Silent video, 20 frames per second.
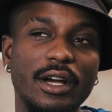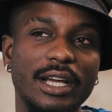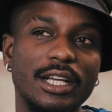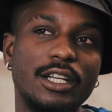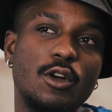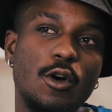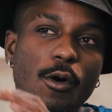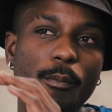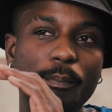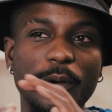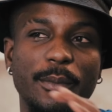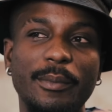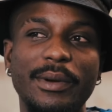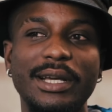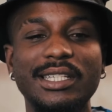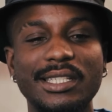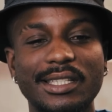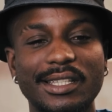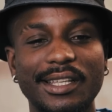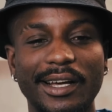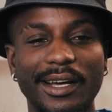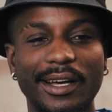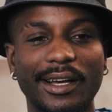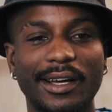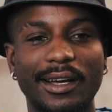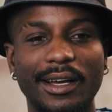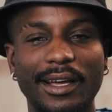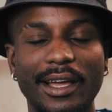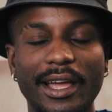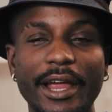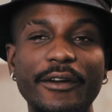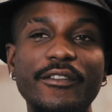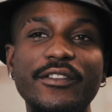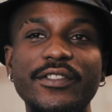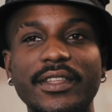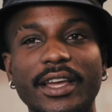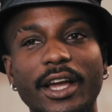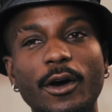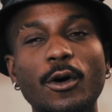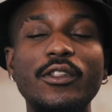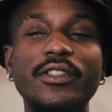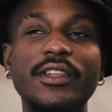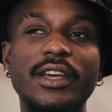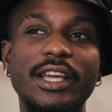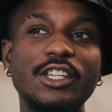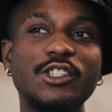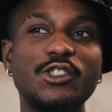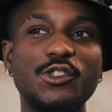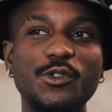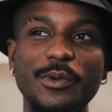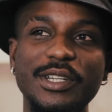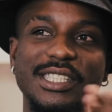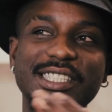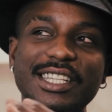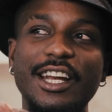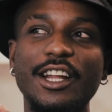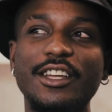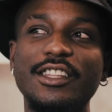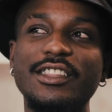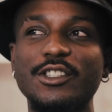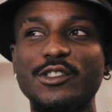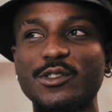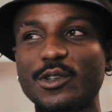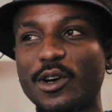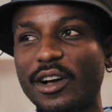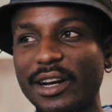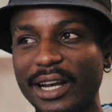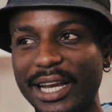It complements the everything, all the instruments that are in the song.